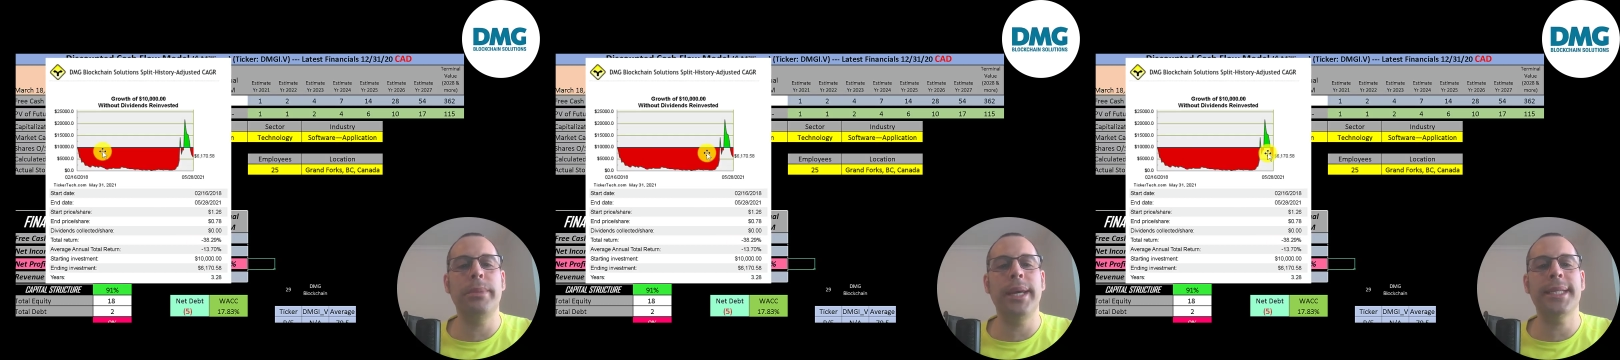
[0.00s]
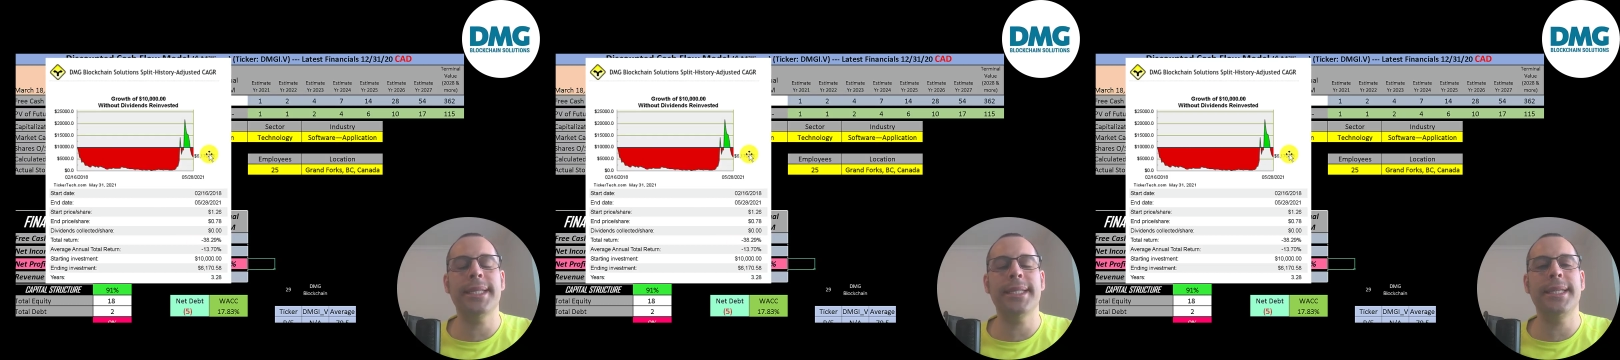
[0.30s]
you'd be
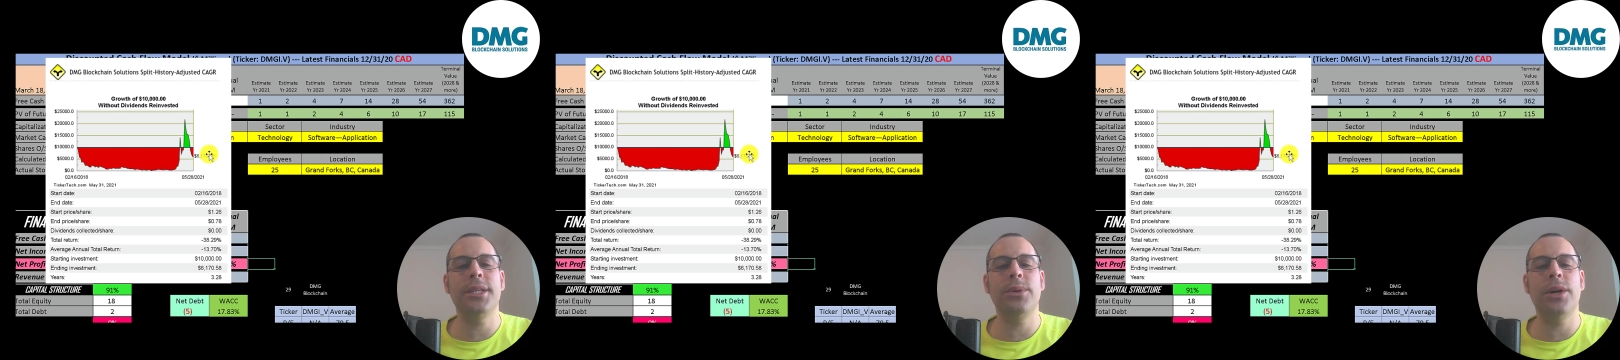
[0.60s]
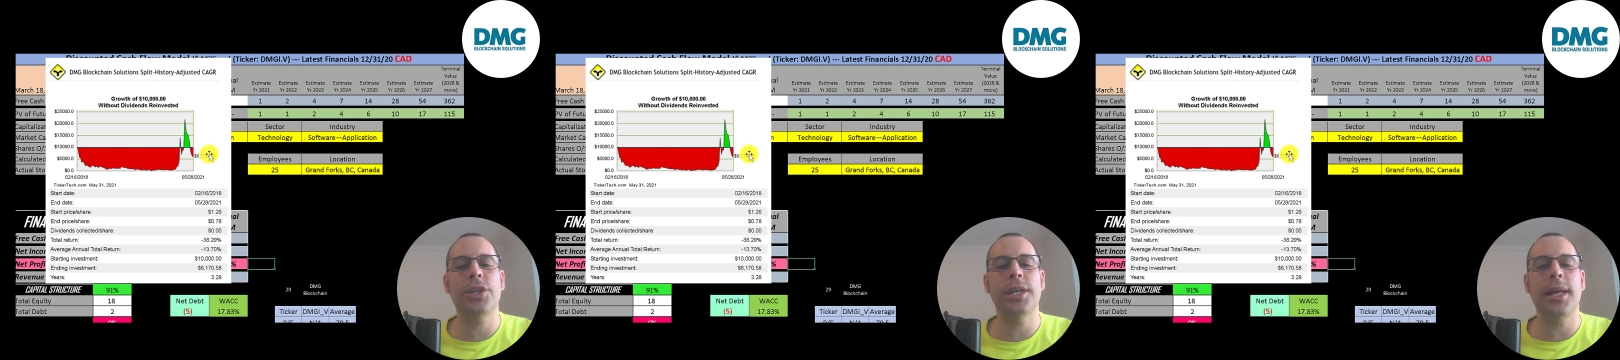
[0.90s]
at
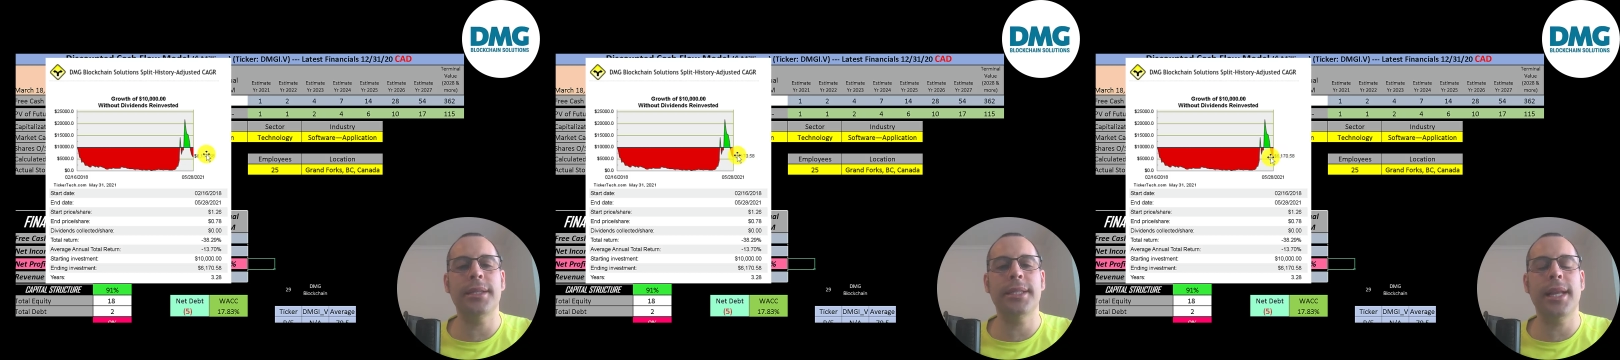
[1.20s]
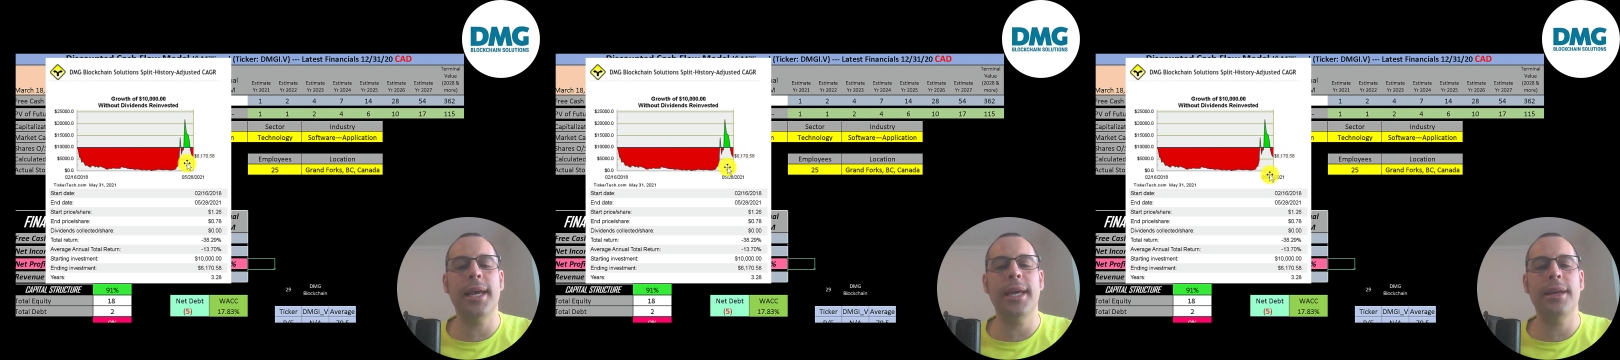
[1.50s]
$6,200
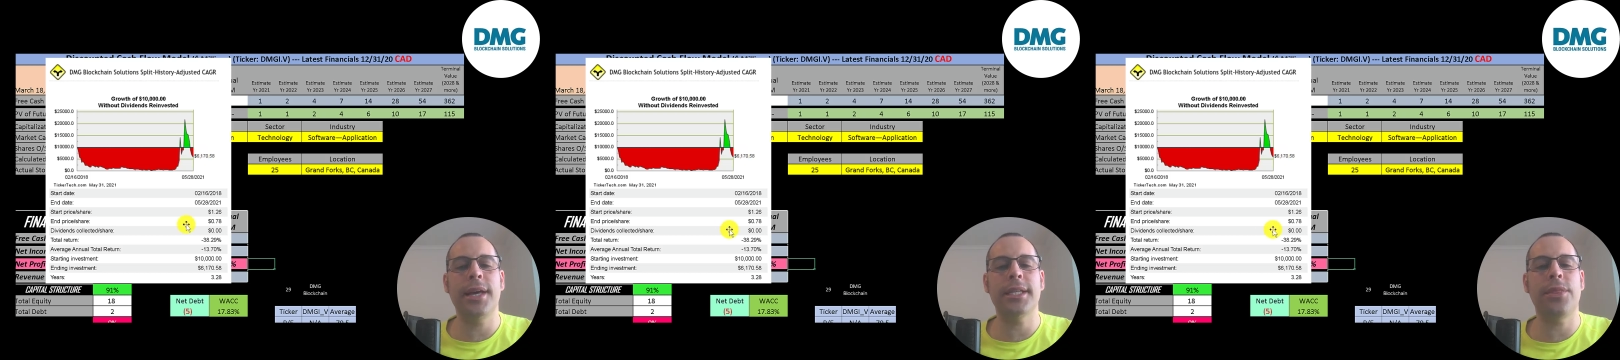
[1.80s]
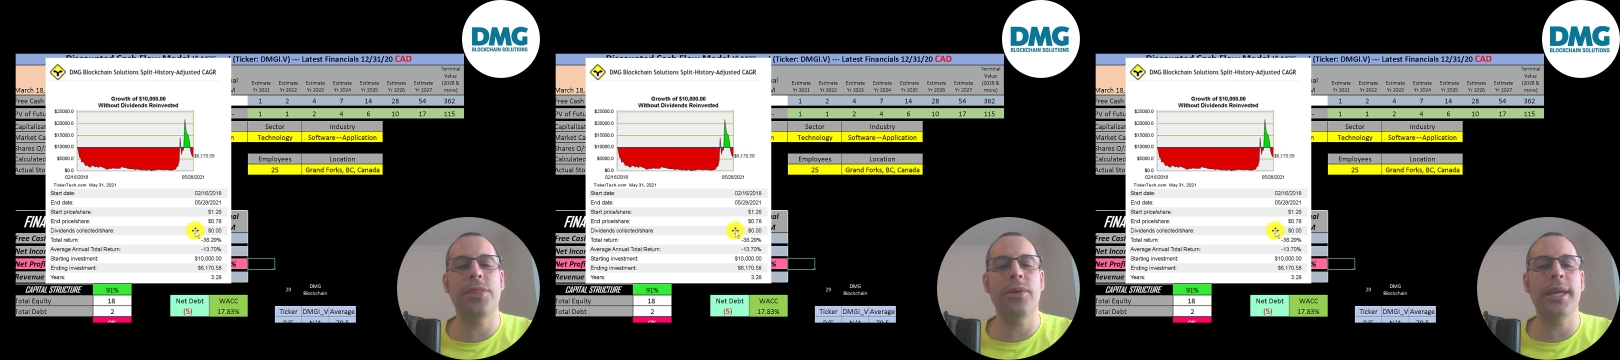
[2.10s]
today.
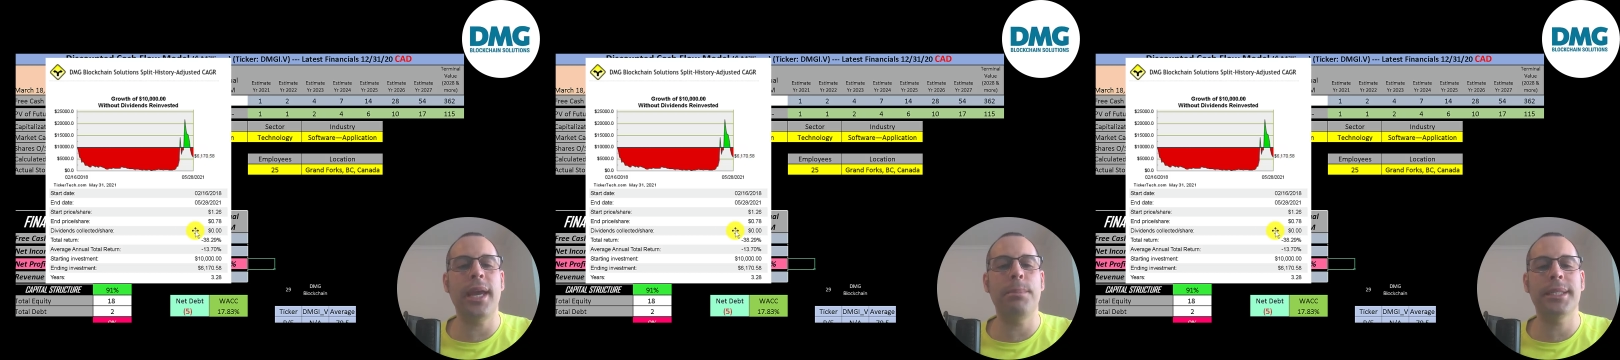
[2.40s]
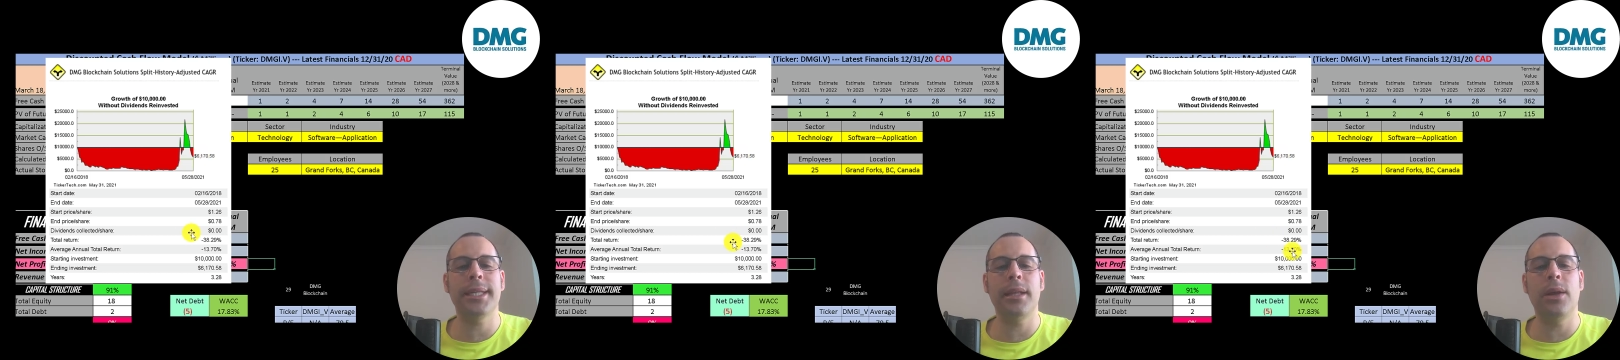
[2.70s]
That's a
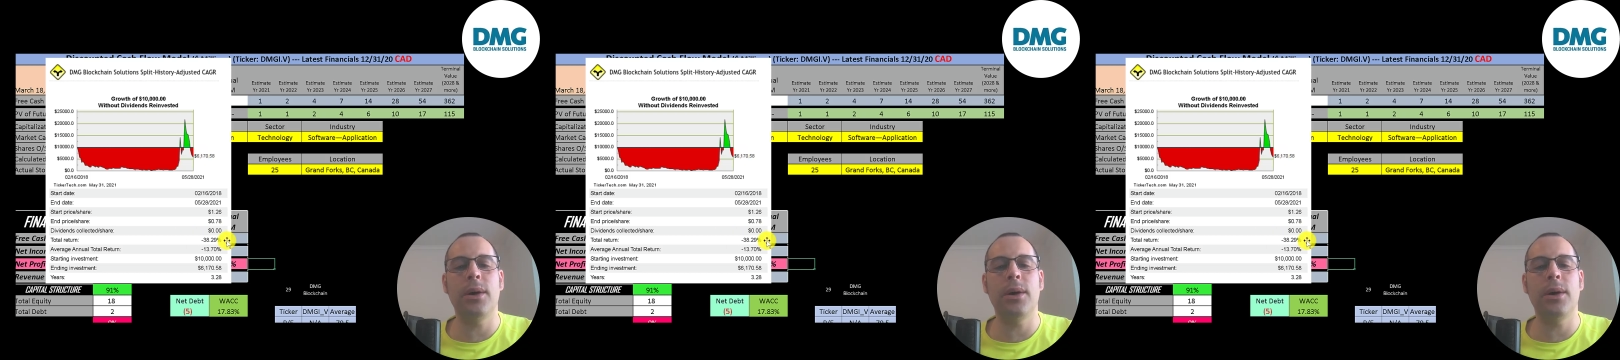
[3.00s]
38%